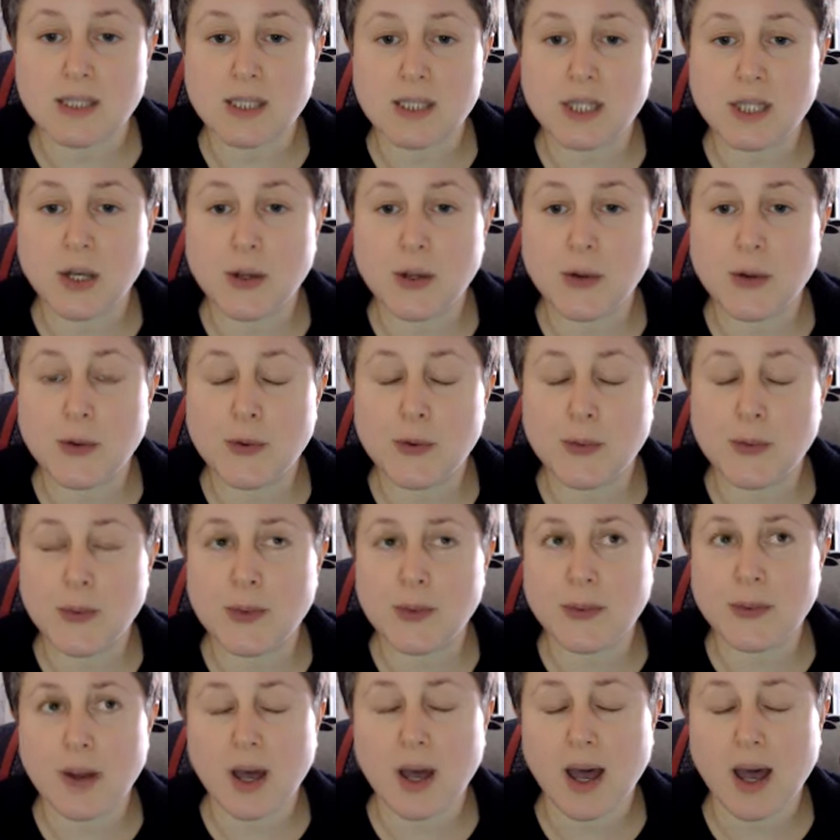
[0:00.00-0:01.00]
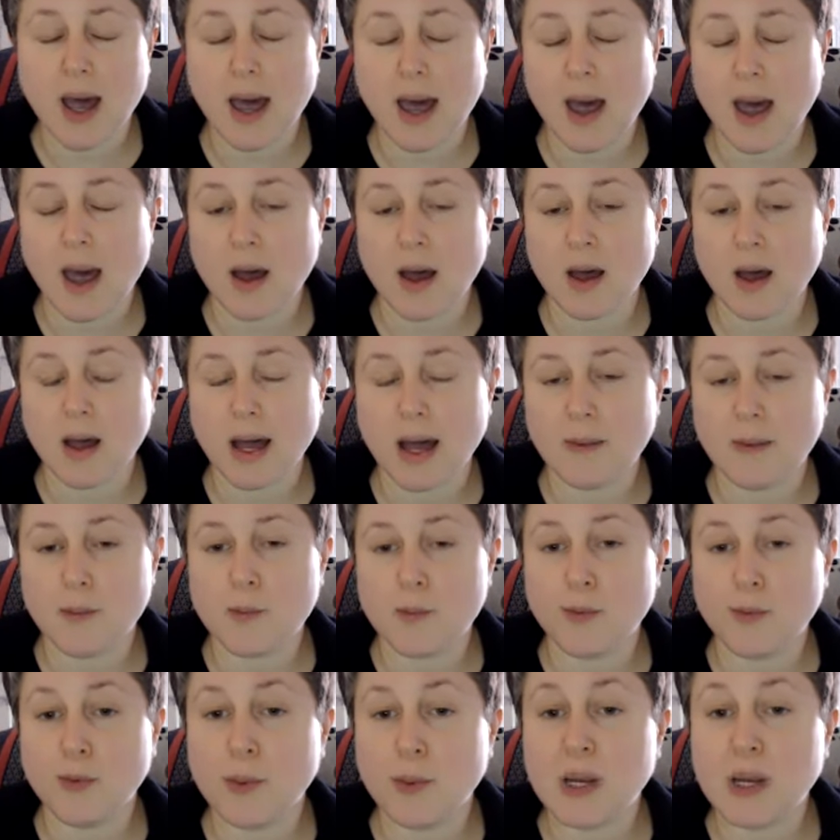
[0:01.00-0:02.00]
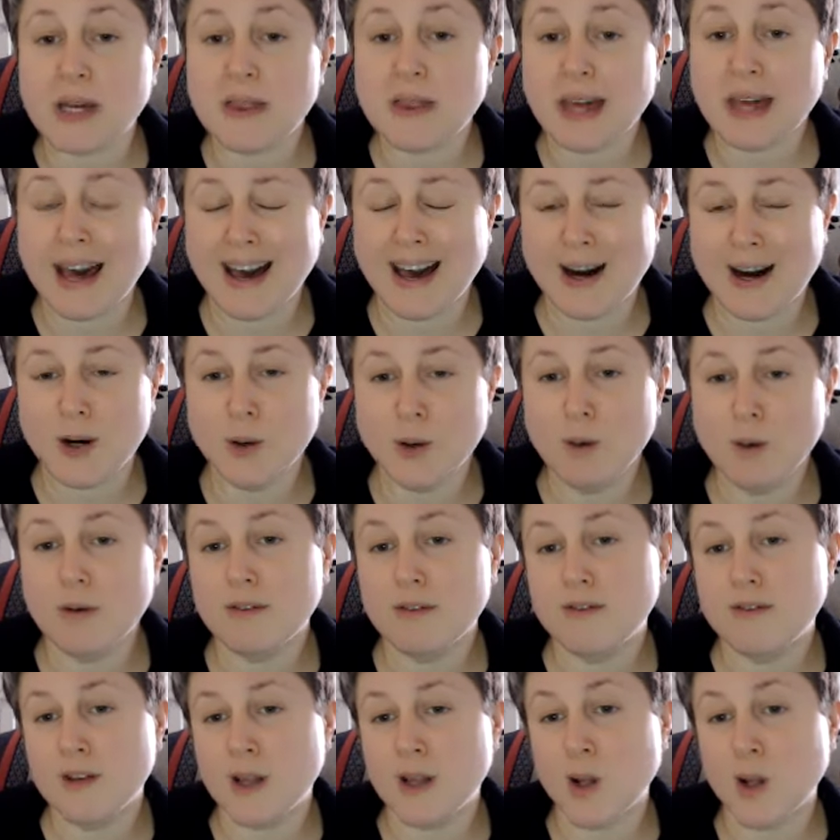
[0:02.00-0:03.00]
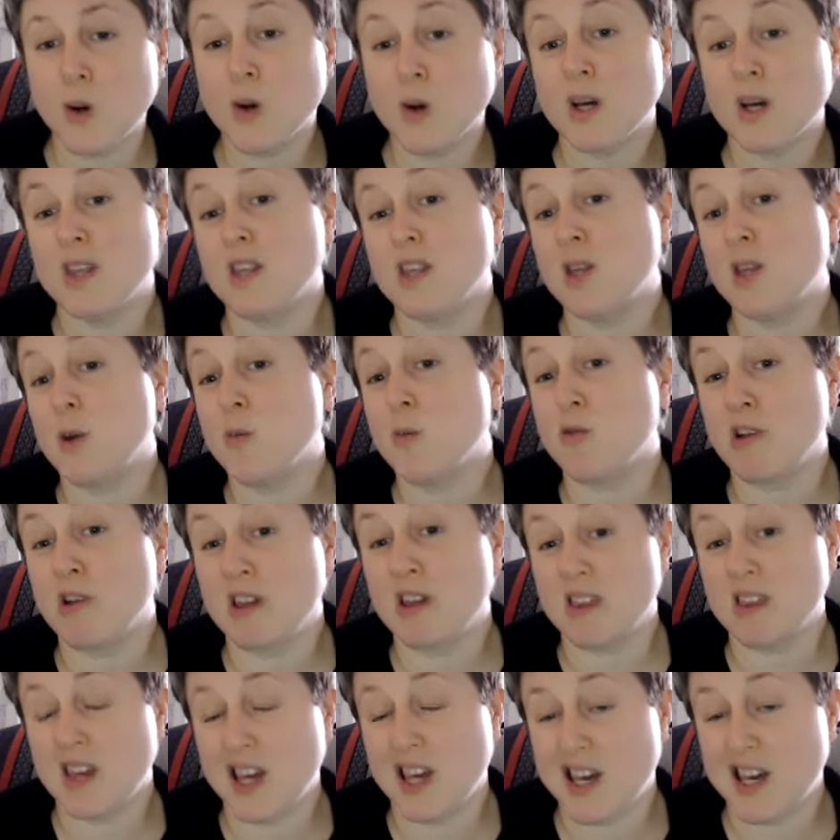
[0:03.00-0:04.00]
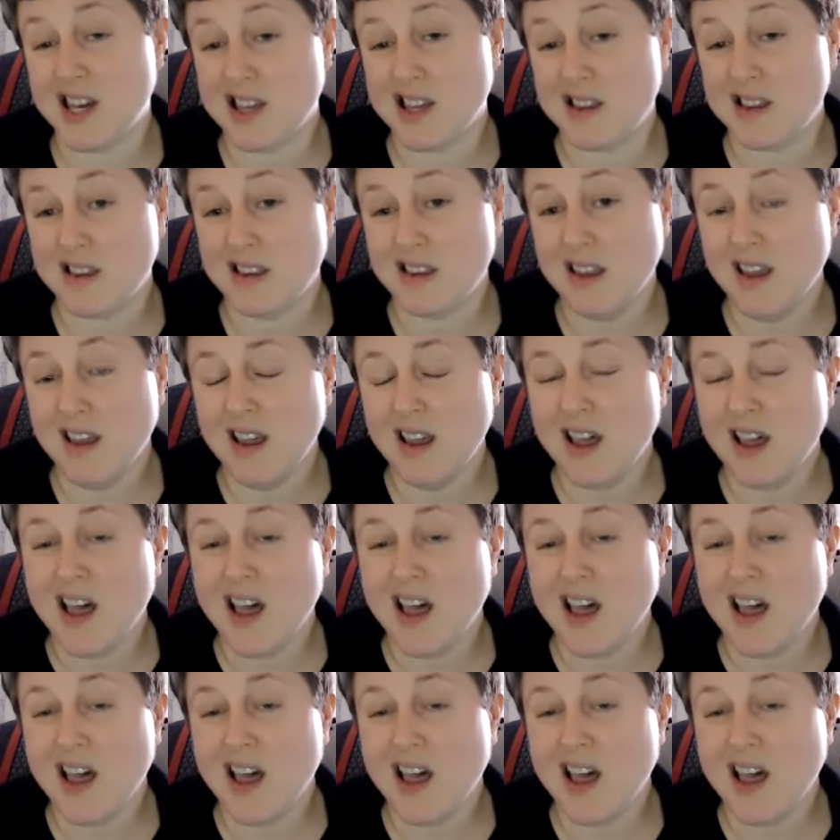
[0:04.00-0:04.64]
to breathe out for longer than you breathe in,